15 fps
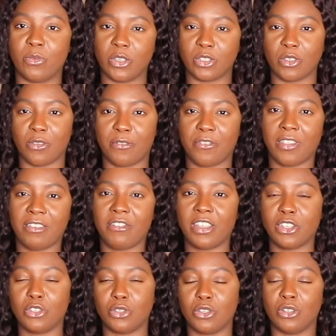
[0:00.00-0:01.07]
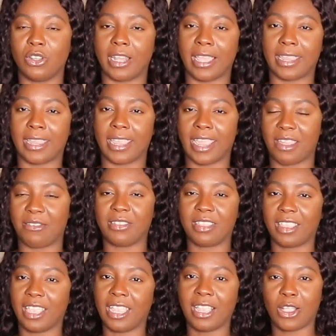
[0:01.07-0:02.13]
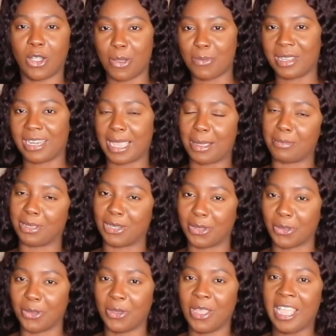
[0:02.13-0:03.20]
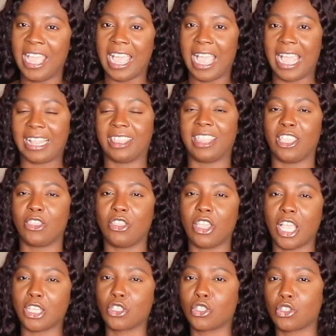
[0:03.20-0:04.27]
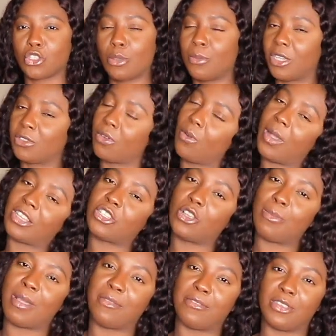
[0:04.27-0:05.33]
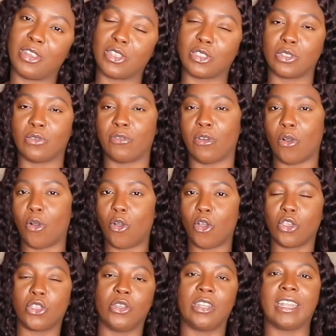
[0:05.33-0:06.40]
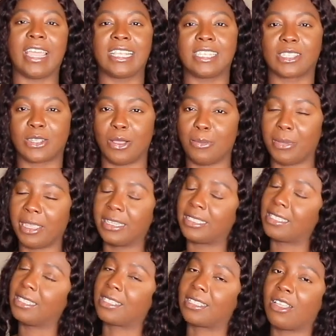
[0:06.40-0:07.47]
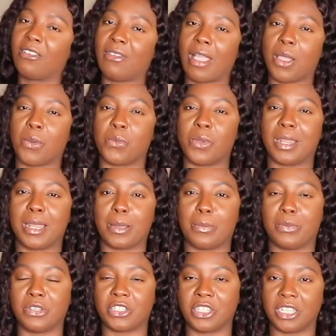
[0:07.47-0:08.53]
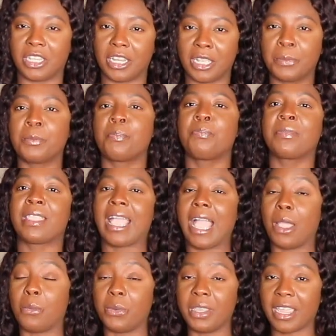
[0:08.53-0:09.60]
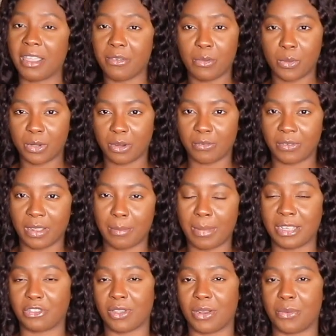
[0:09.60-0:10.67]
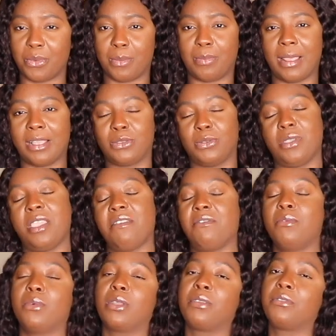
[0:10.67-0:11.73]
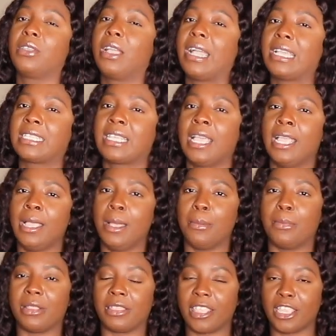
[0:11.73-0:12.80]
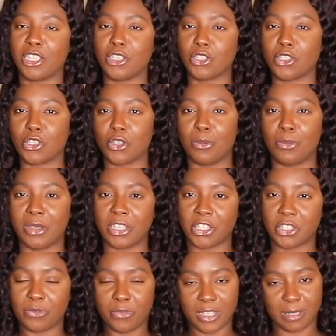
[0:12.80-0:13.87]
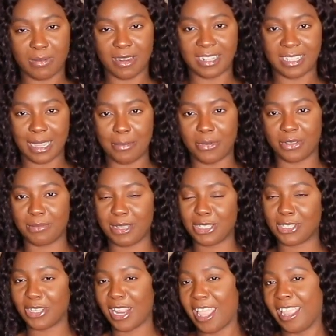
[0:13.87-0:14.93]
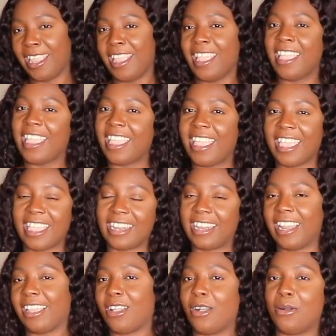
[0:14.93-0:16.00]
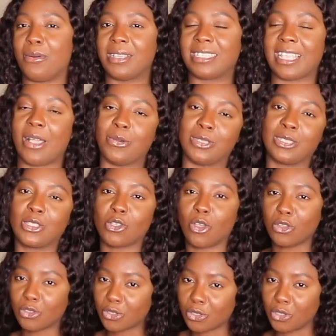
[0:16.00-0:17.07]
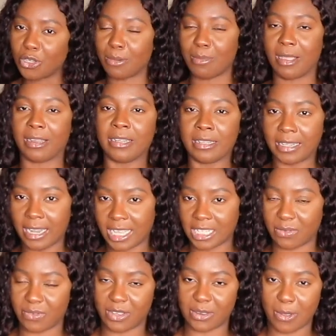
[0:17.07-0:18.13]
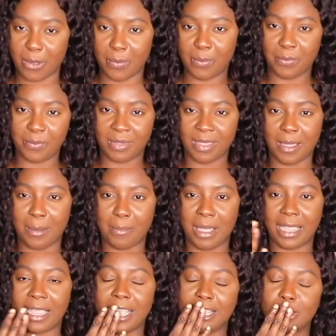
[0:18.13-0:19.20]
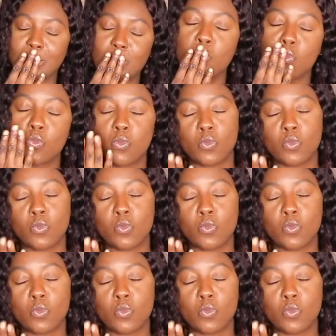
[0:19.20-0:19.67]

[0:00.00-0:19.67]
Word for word: was your favorite? Do you like everything? Comment down below. I thank you guys so much for watching my videos. For all your nice comments and stuff. I really appreciate it. I read every one of them. I try to reply to every one of you guys. But thank you so much for spending time with me today. And like always, I will talk to you in my next video. Bye guys.